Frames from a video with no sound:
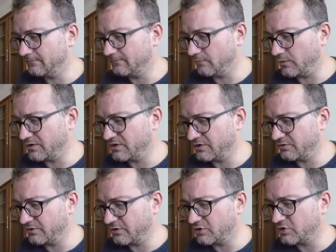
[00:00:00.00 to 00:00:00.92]
want
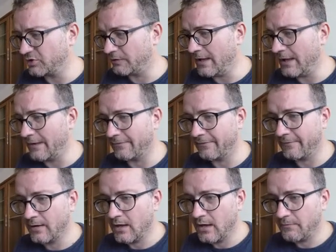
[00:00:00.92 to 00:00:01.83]
to control F,
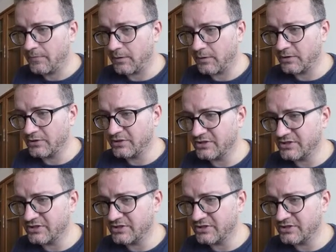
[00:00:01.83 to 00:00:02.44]
because